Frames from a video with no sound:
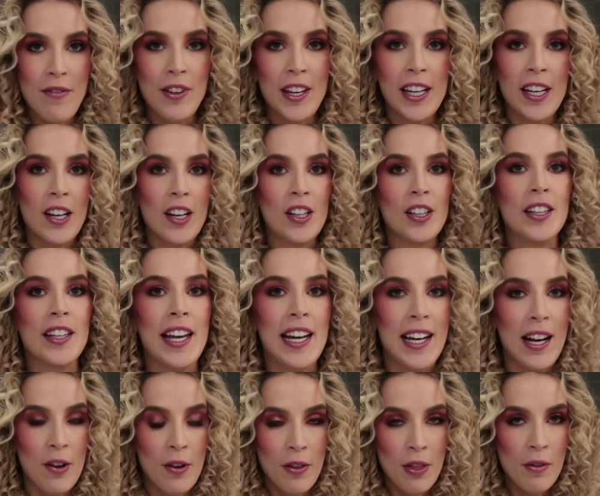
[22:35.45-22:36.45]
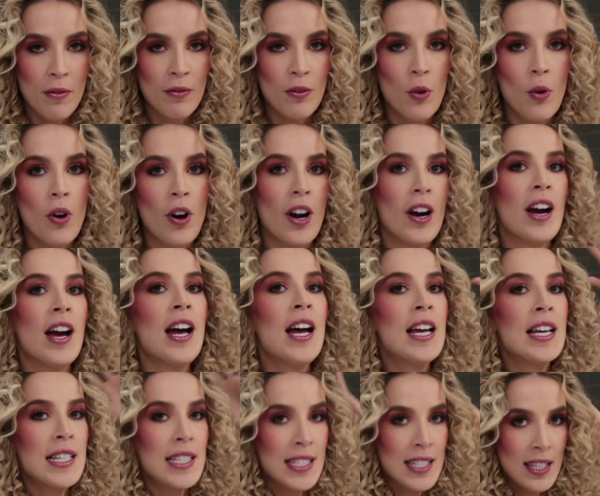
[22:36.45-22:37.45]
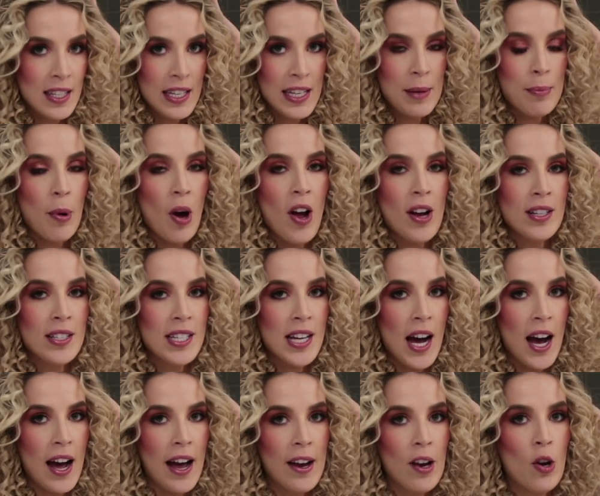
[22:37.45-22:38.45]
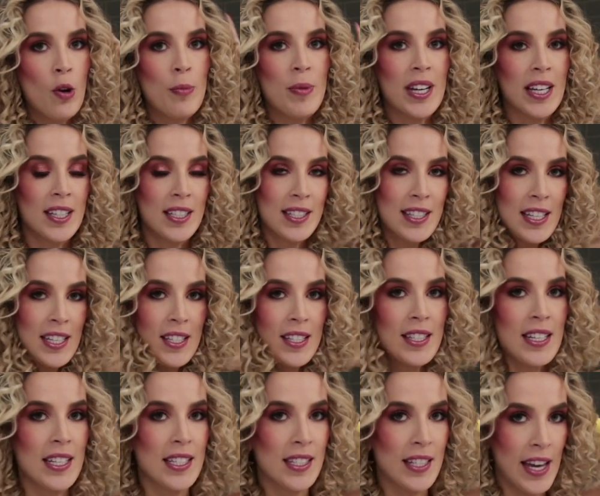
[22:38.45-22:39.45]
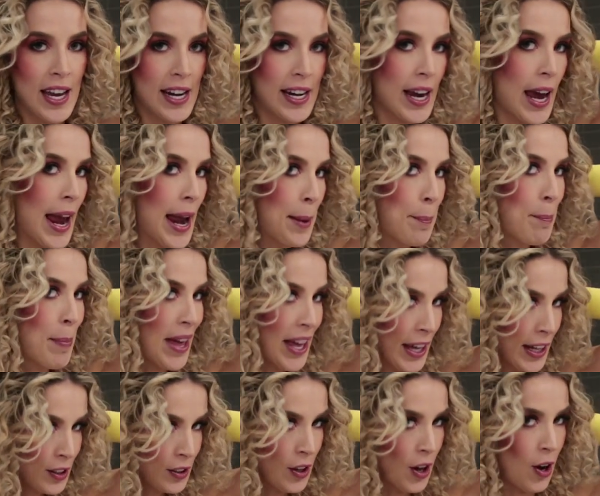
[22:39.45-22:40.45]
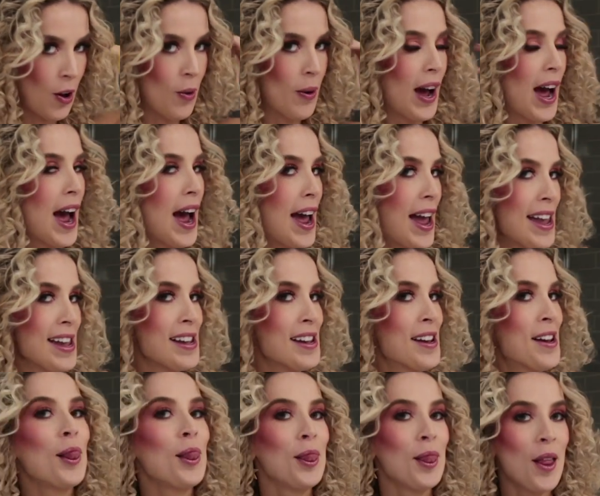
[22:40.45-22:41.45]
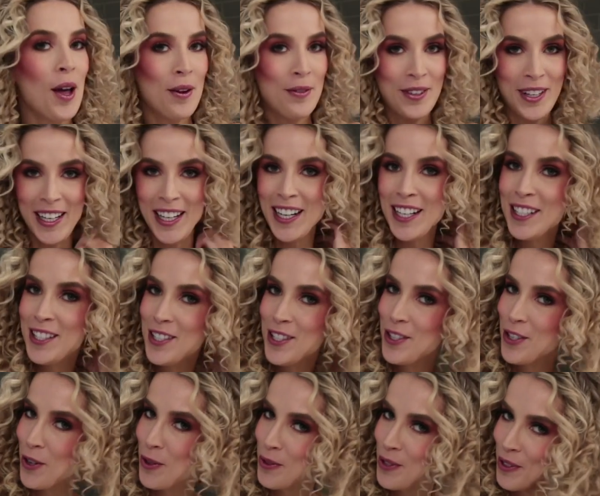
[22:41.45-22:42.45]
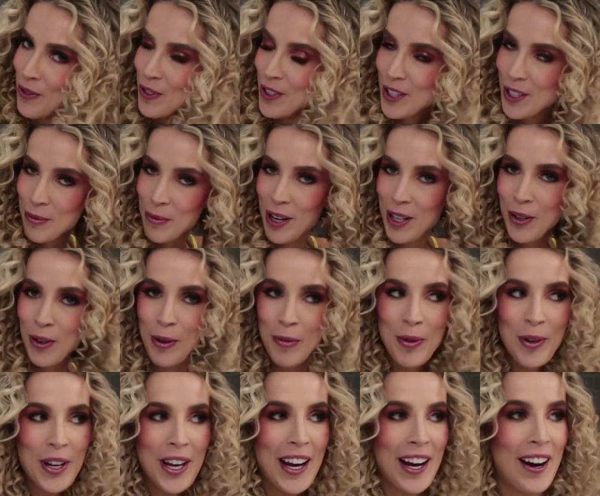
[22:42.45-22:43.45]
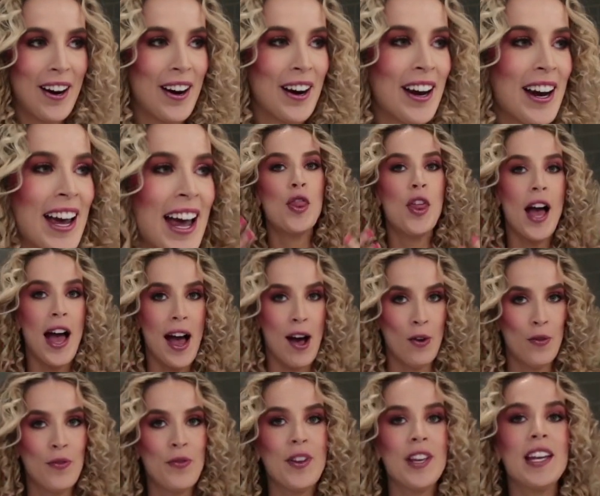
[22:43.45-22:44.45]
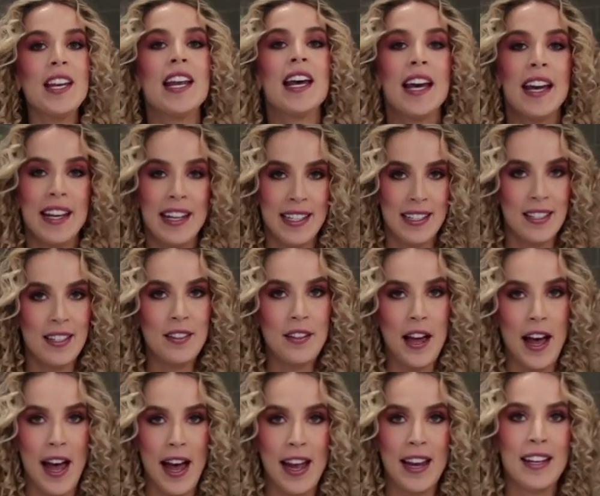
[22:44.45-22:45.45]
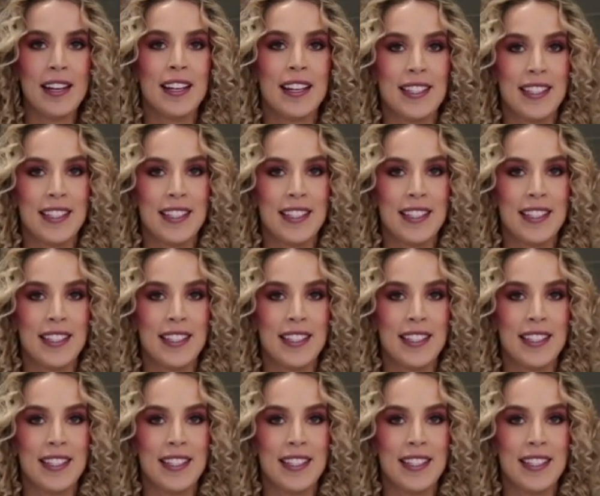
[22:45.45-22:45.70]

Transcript: I feel like I could lay down on the floor, sleep on tile, because this is like a pillow. I love it. It's so different than my normal hair. The outfit is a lot.